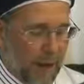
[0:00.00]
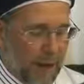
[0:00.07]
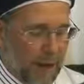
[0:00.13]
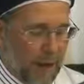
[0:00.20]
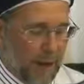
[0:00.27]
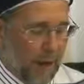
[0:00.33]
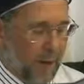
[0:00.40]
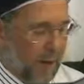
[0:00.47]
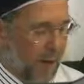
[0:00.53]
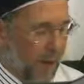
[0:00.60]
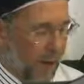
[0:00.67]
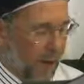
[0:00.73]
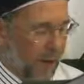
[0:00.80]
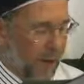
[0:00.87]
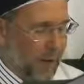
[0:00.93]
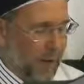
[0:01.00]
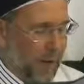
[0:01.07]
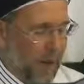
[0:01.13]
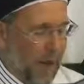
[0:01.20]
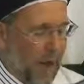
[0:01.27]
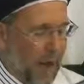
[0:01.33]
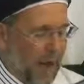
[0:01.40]
and it is the last
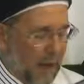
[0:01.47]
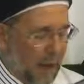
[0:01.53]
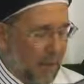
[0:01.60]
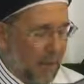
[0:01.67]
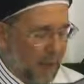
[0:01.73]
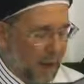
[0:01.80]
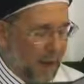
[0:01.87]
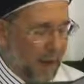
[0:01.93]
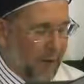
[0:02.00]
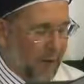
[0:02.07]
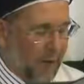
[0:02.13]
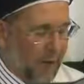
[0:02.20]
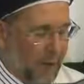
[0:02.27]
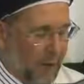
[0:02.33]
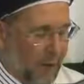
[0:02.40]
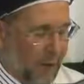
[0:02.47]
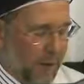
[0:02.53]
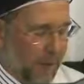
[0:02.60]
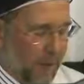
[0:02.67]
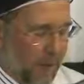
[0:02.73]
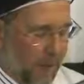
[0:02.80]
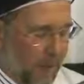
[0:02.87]
and everlasting religion.